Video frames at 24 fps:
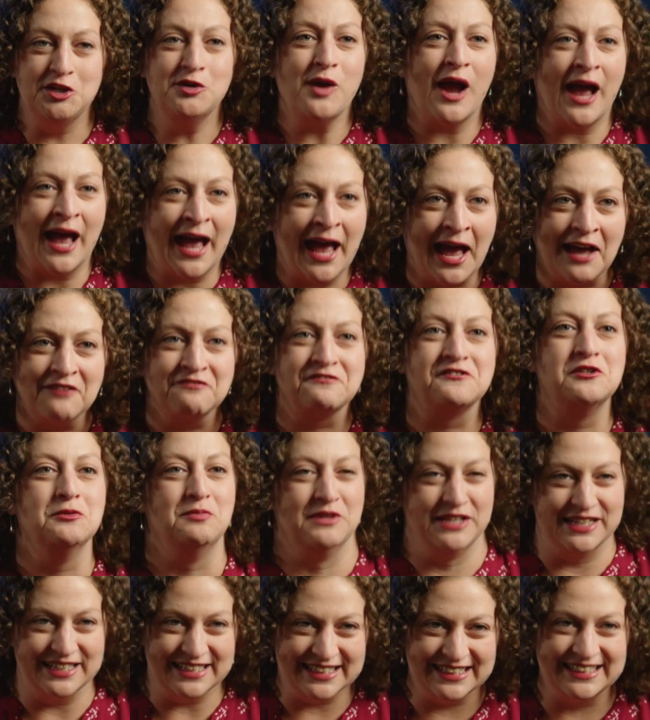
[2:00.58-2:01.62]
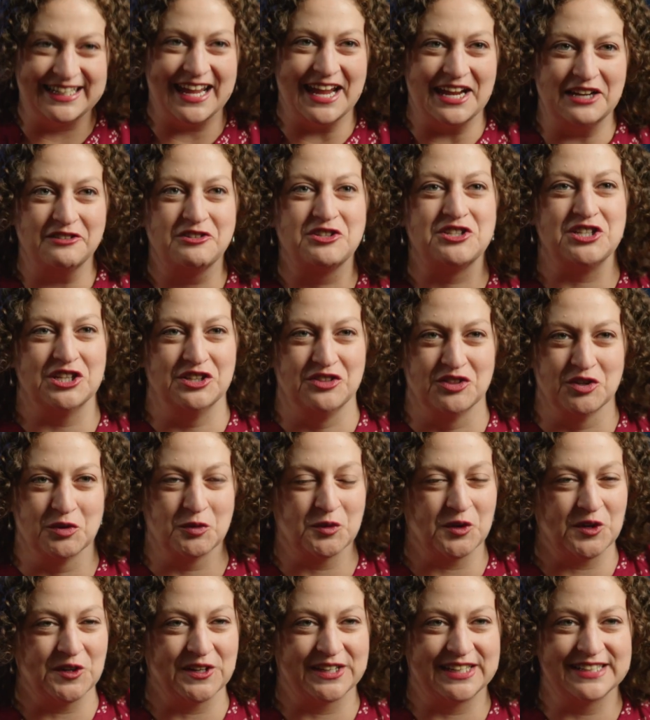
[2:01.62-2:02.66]
You have to be engaged in the
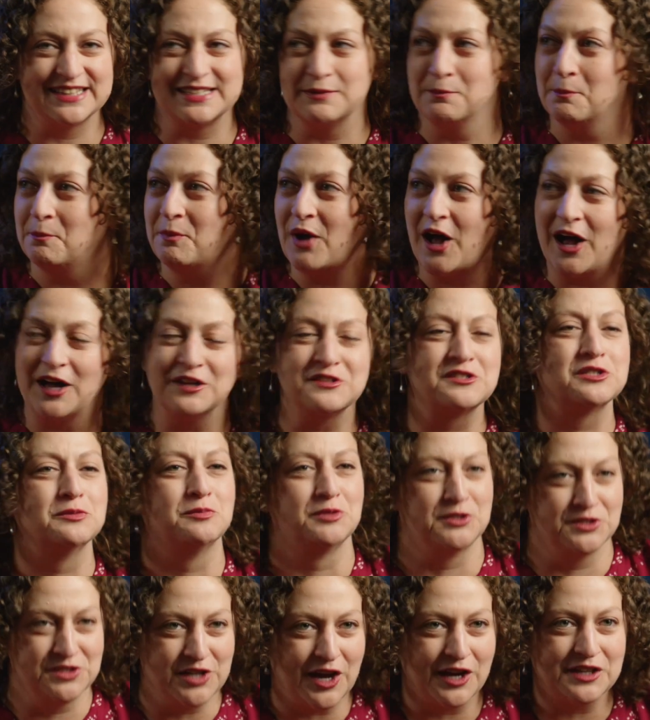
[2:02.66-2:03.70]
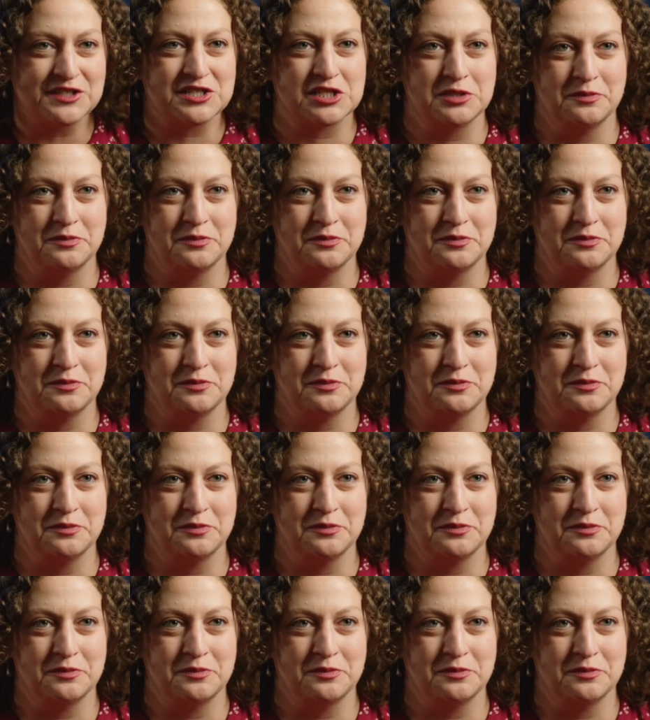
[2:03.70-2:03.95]
work. It's impossible not